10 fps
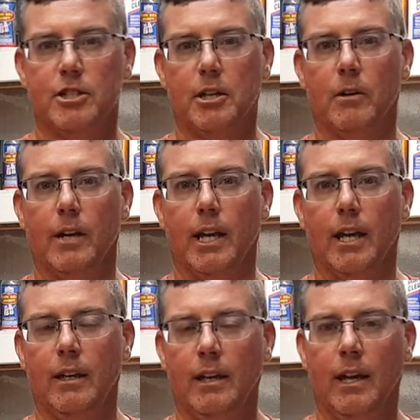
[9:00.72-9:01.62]
tuning
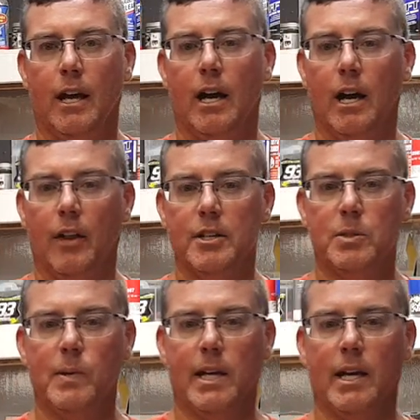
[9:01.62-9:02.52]
in. This
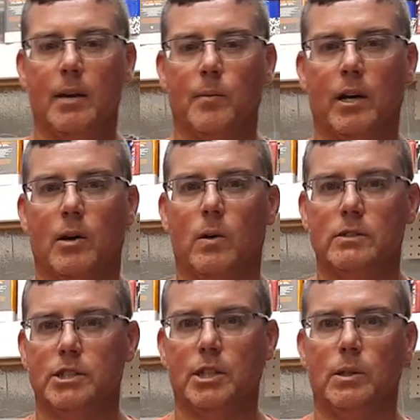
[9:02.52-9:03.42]
weekend we're going
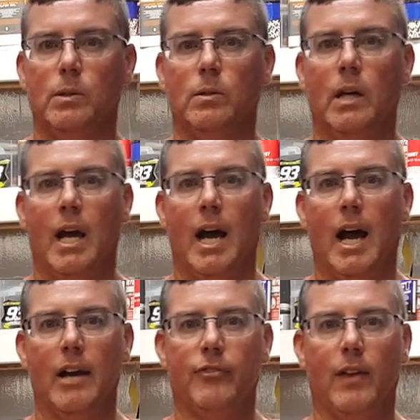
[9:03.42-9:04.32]
to
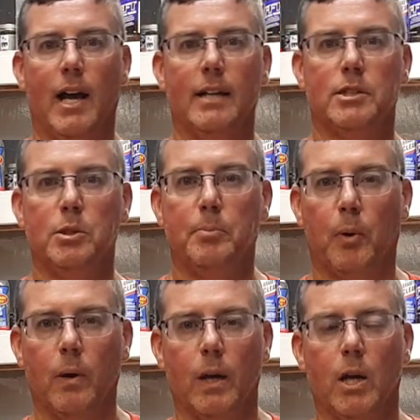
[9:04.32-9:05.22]
High Fly
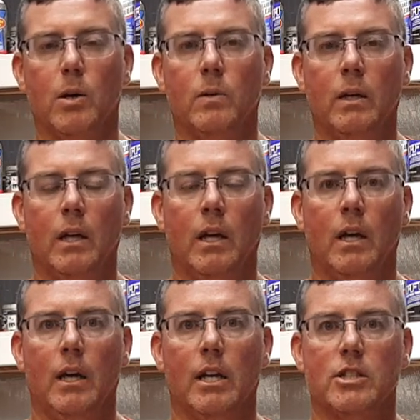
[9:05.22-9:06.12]
2.0.
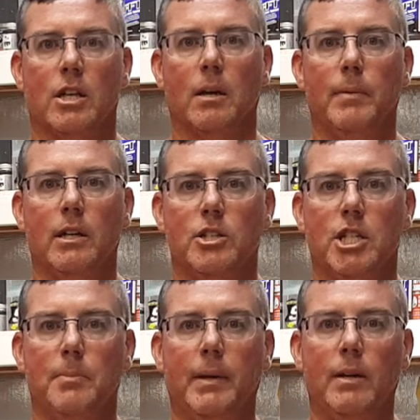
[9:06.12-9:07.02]
It's going to be a
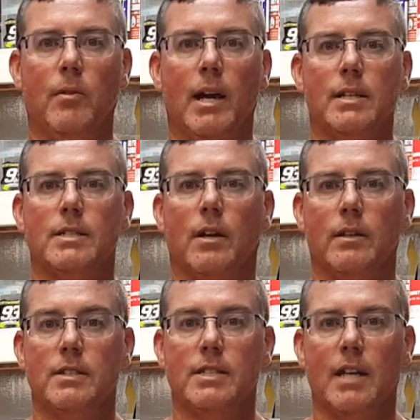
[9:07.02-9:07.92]
GP race
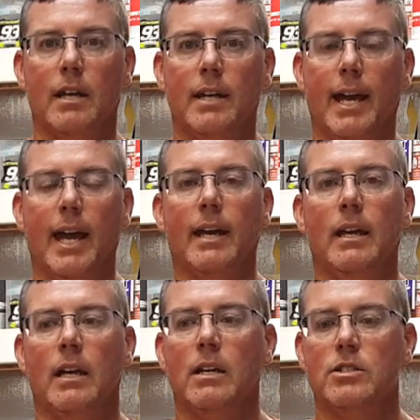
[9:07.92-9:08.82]
on Sunday.
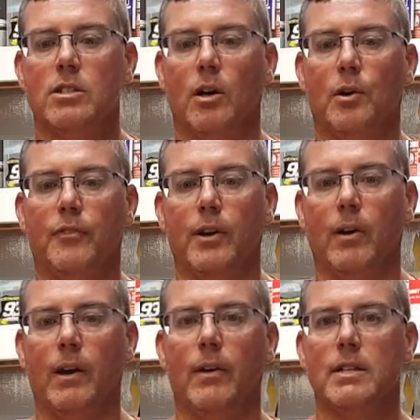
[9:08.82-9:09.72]
So if you're
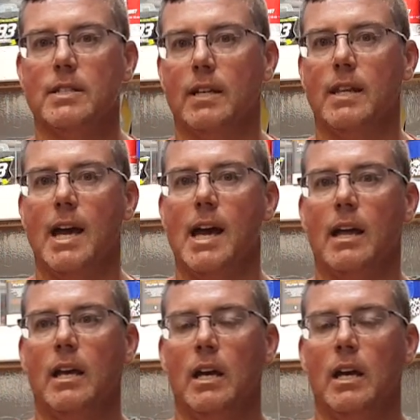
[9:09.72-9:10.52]
interested in that,